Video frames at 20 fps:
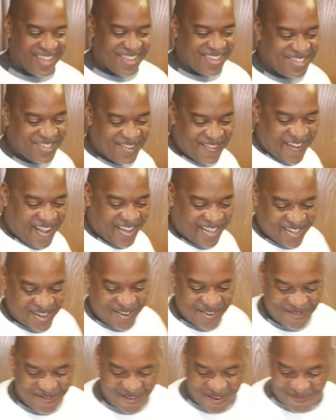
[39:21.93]
so I
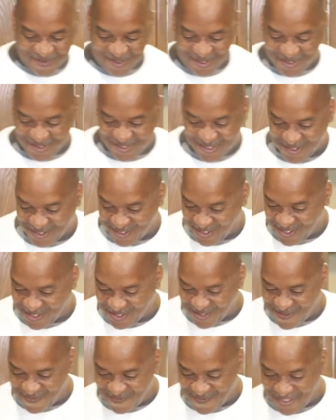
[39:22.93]
can drizzle,
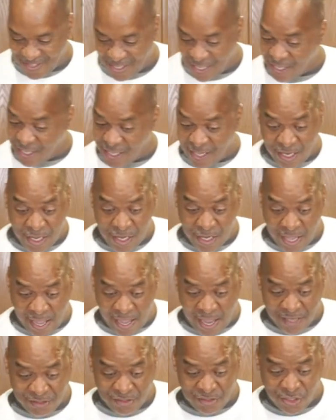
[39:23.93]
drizzle, and, and
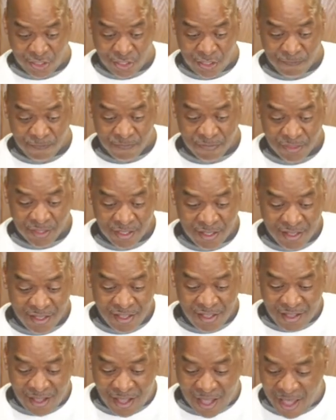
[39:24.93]
actually,
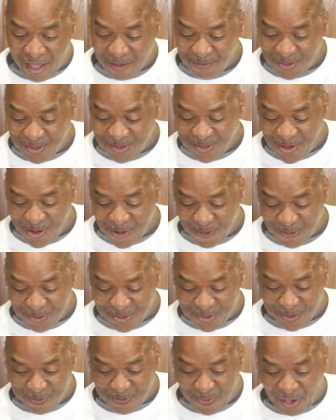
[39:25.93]
I was
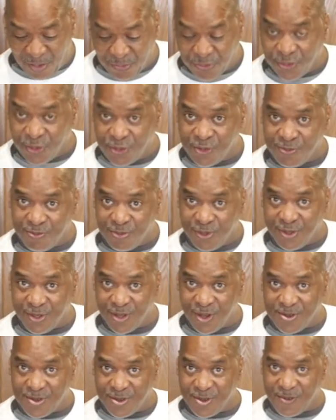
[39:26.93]
nervous about this
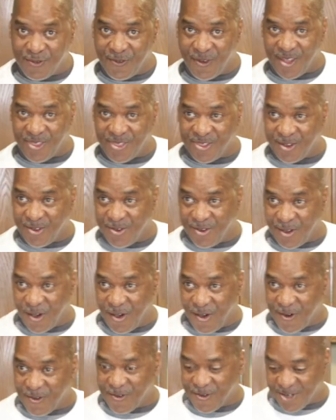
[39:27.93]
because of the way the
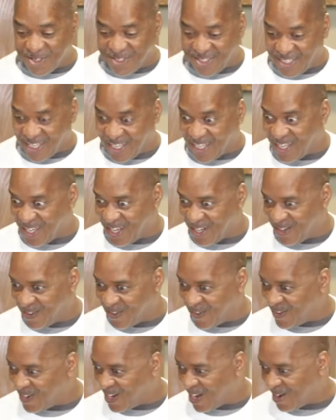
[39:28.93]
dough was sticking to
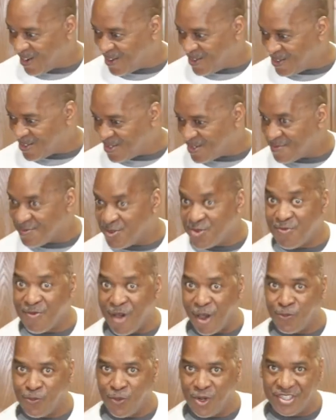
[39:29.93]
that, to
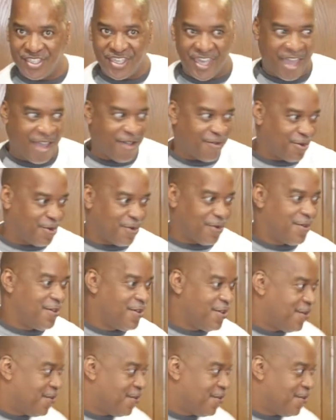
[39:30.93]
my wood counter